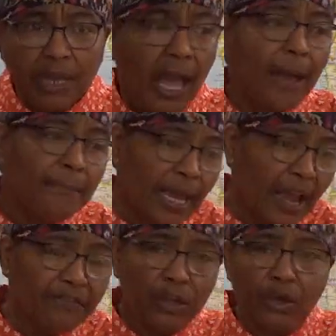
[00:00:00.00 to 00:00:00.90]
I may
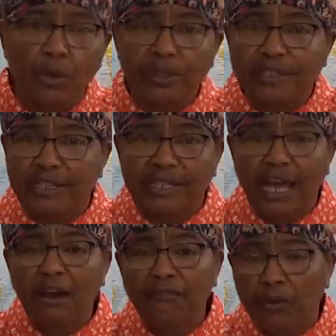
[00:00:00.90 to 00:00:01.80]
have to go and sit
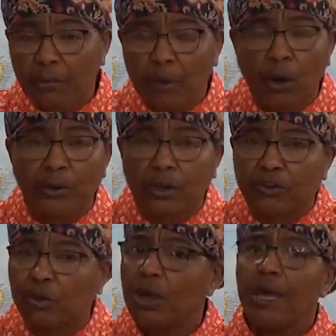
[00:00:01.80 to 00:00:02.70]
down for a moment or
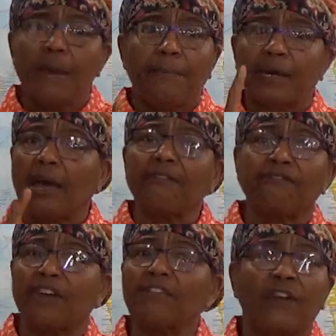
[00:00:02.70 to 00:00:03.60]
two, but I'm
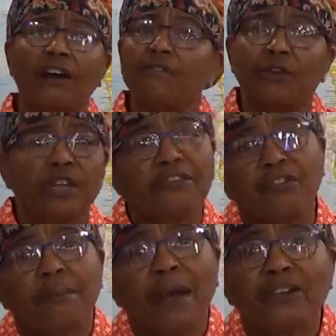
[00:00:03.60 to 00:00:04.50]
faithful. I've learned that
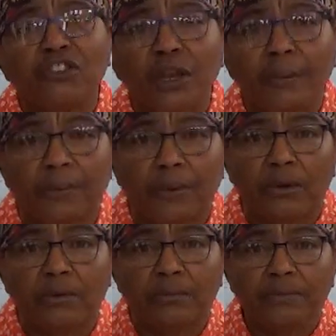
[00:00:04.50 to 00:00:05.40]
from my shepherd.
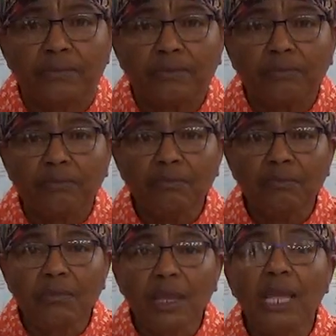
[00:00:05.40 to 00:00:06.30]

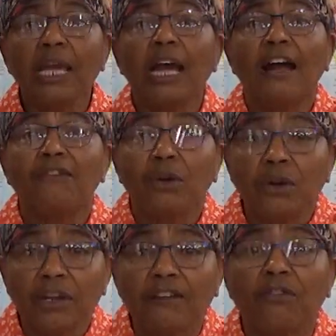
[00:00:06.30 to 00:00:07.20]
I've
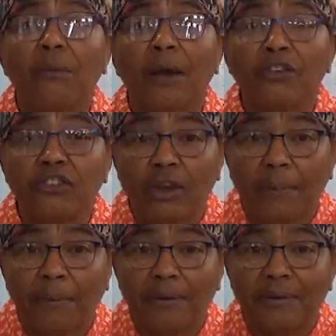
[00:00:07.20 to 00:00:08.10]
learned that from my
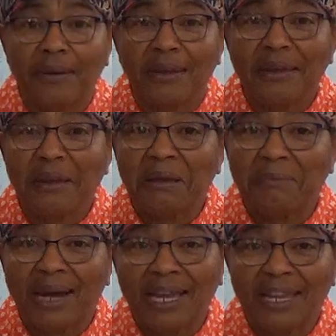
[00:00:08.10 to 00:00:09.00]
shepherd,
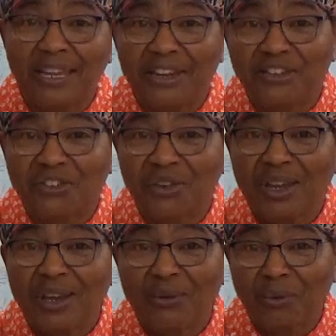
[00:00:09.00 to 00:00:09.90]
my ish,
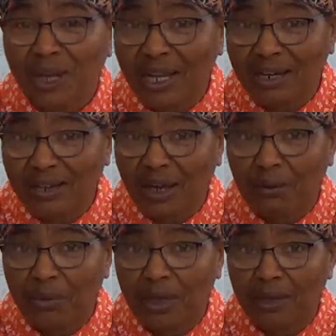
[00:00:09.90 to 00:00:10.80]
Rayak
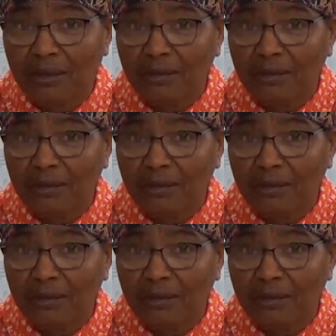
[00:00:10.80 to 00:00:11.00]
Dawid